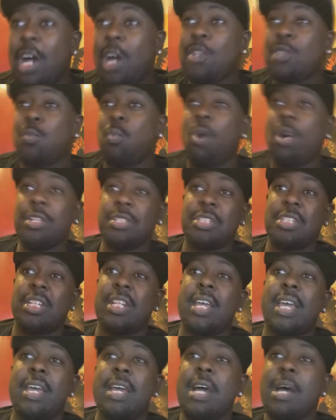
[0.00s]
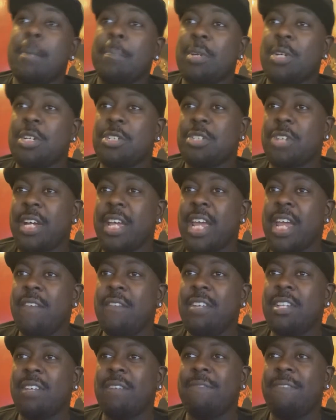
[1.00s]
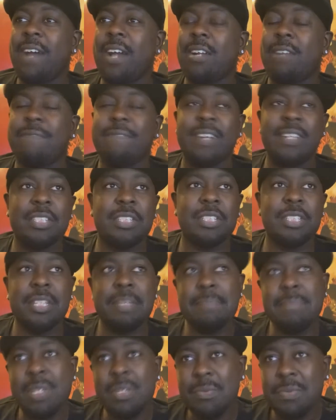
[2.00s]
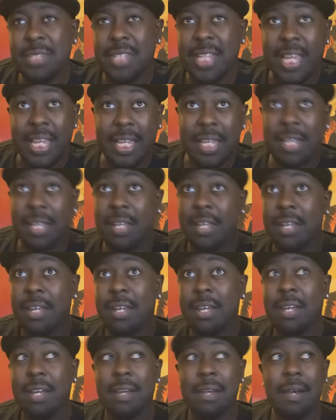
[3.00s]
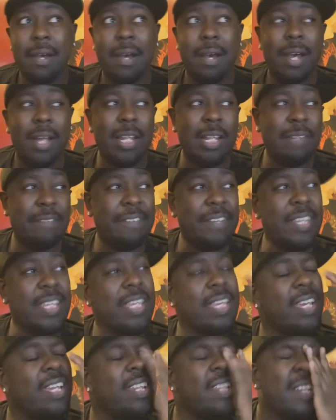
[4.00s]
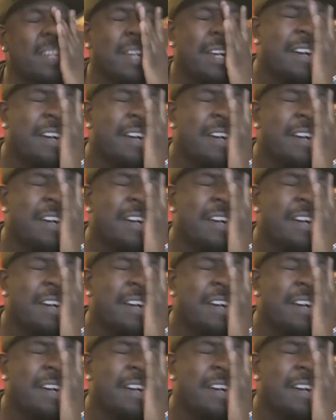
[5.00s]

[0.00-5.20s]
I was watching it, because you're hearing the Final Fantasy music, and I was thinking,